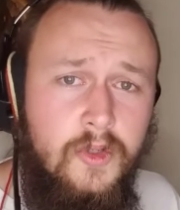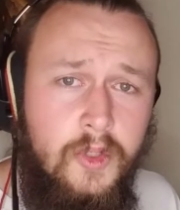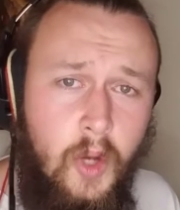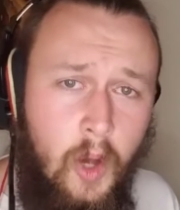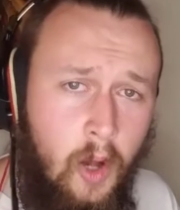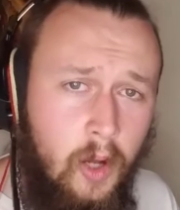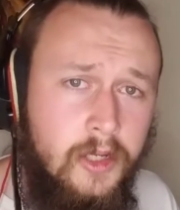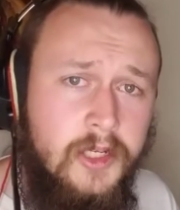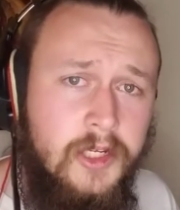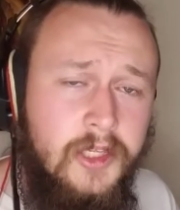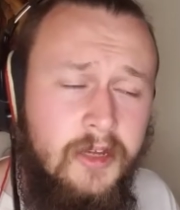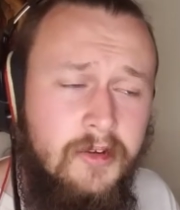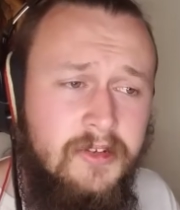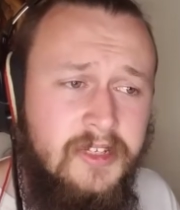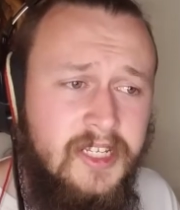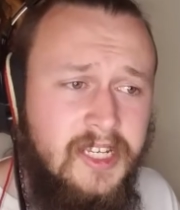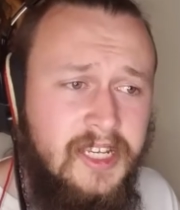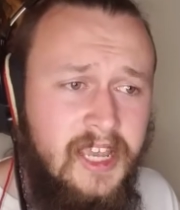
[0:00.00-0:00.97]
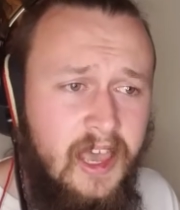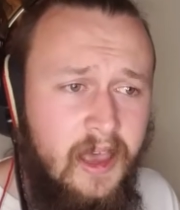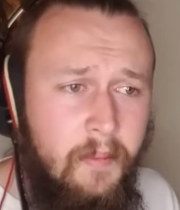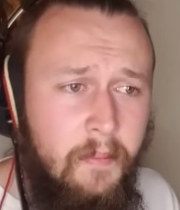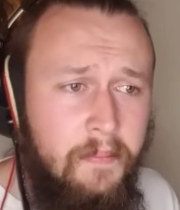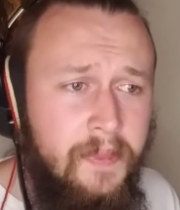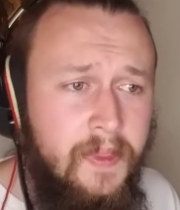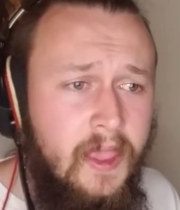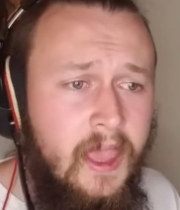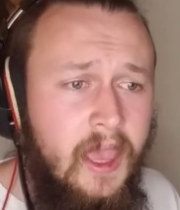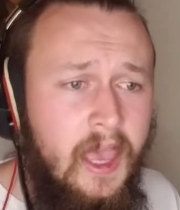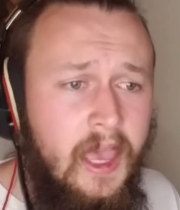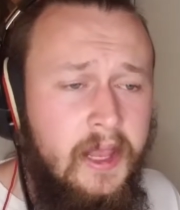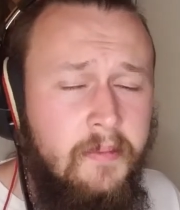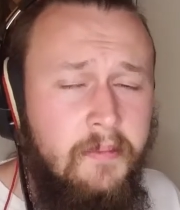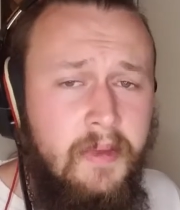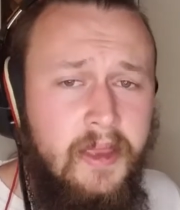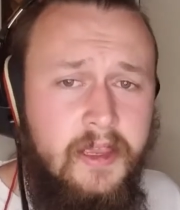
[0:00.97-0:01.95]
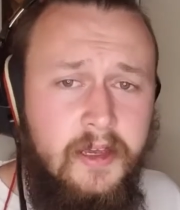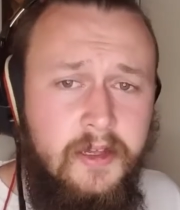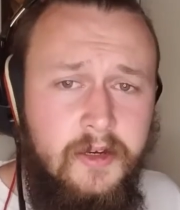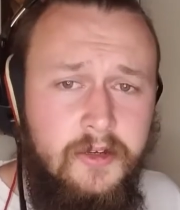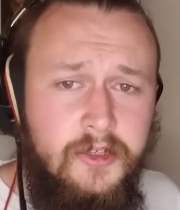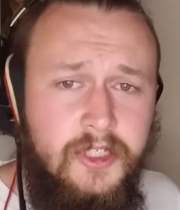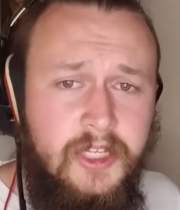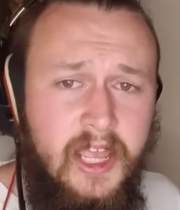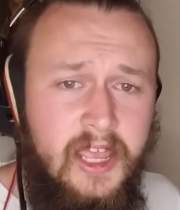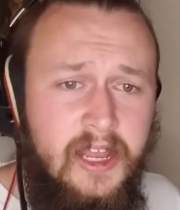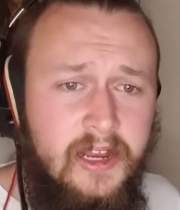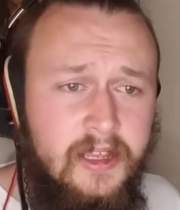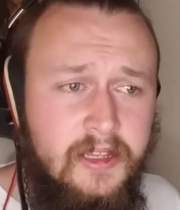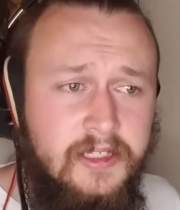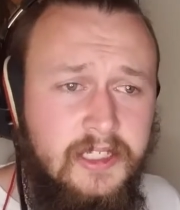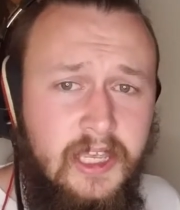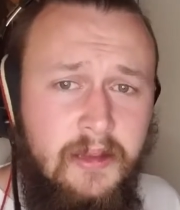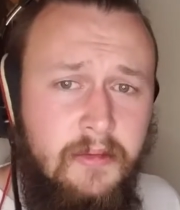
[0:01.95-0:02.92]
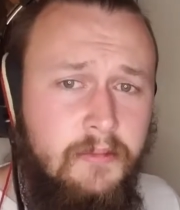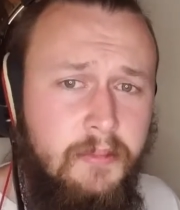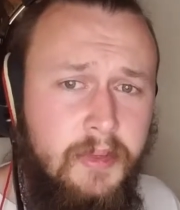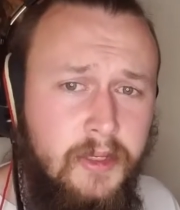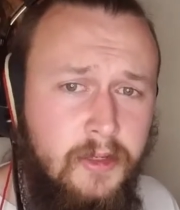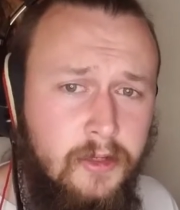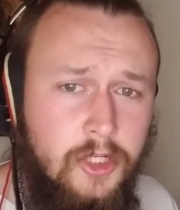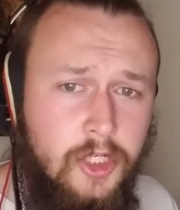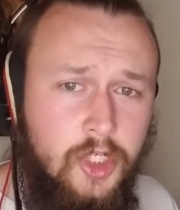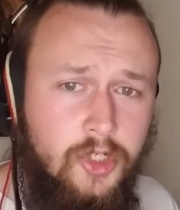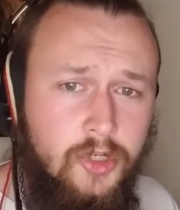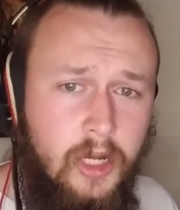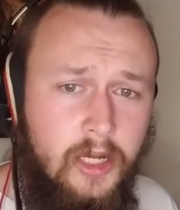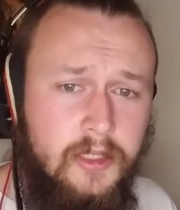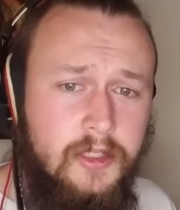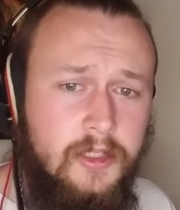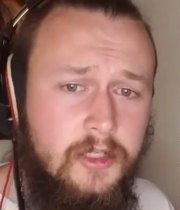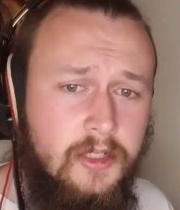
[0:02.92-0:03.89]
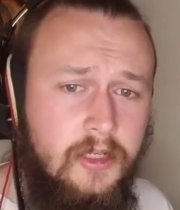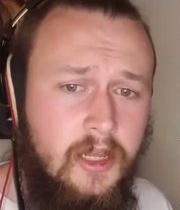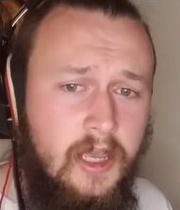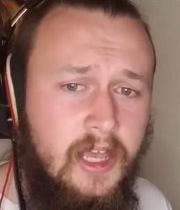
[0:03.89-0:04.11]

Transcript: talk to their D M and make understandings and build trust.